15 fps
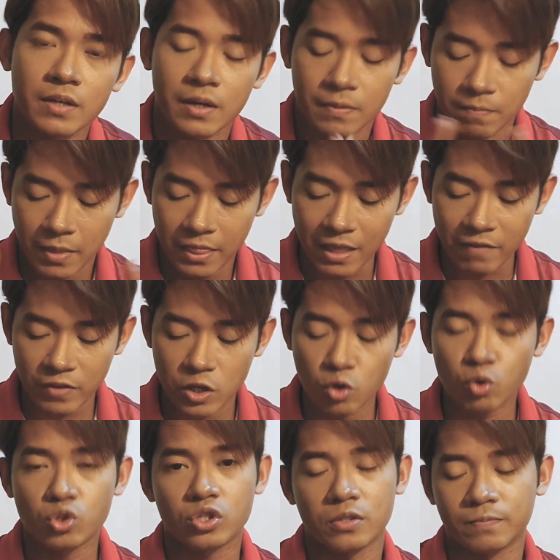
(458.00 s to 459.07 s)
here, never
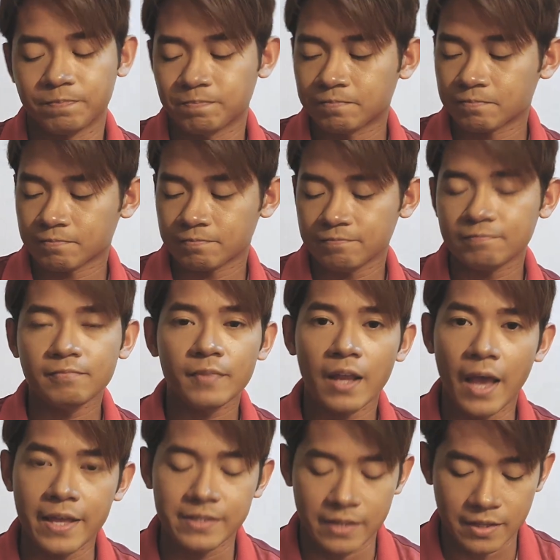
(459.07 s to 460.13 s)
use
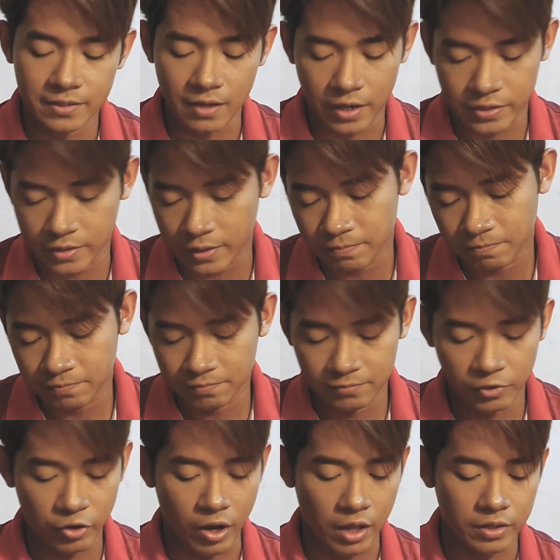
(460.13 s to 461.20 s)
hand sanitizer,
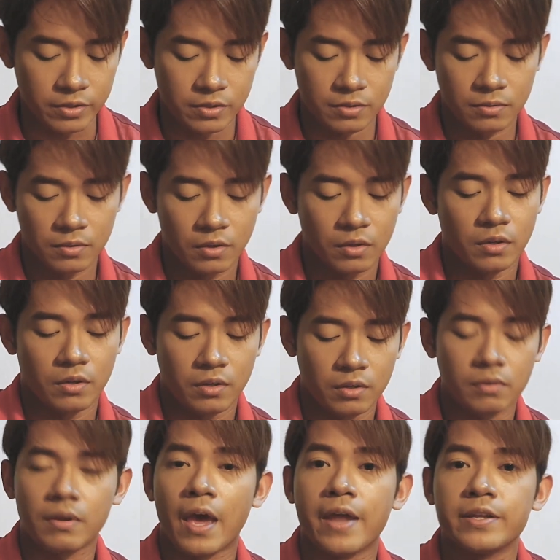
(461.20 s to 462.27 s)
regardless
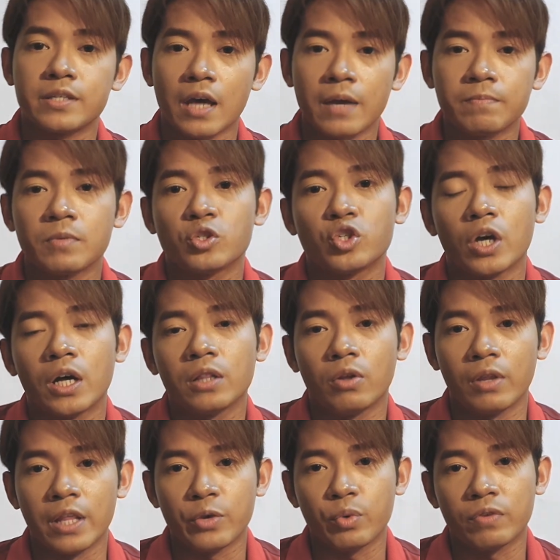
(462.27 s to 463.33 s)
any type, gel
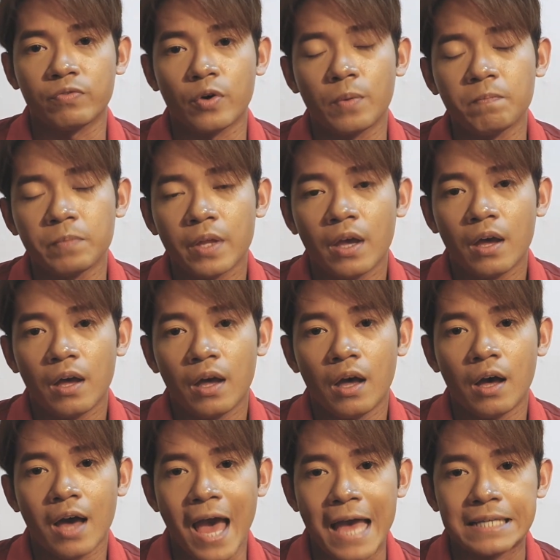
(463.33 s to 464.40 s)
or liquid form,
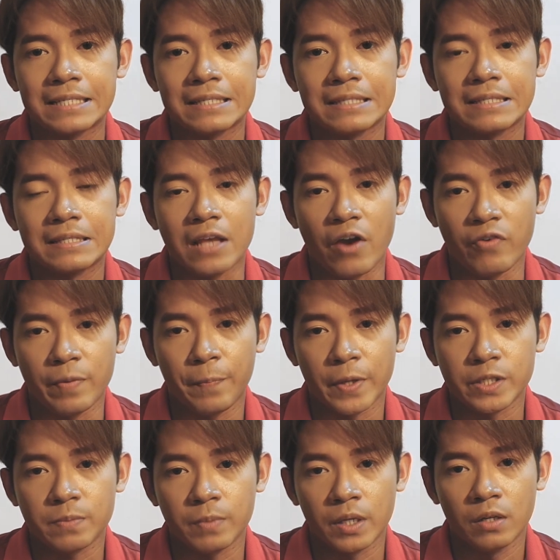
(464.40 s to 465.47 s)
as a
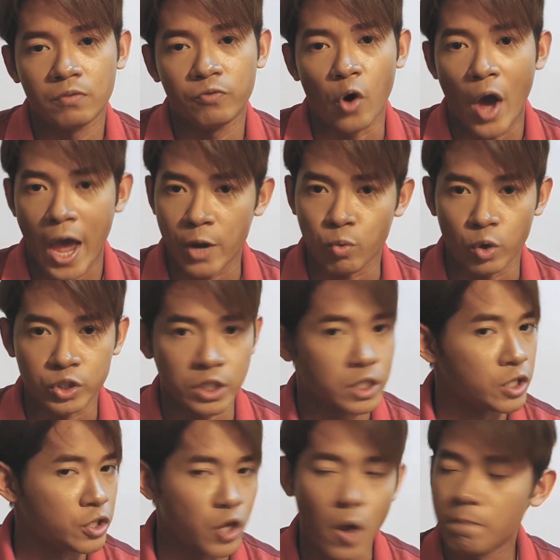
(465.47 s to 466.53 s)
replacement for hand washing.
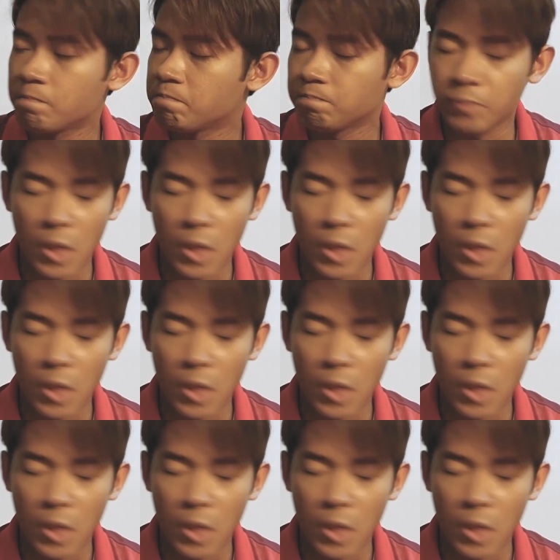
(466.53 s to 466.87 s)
No,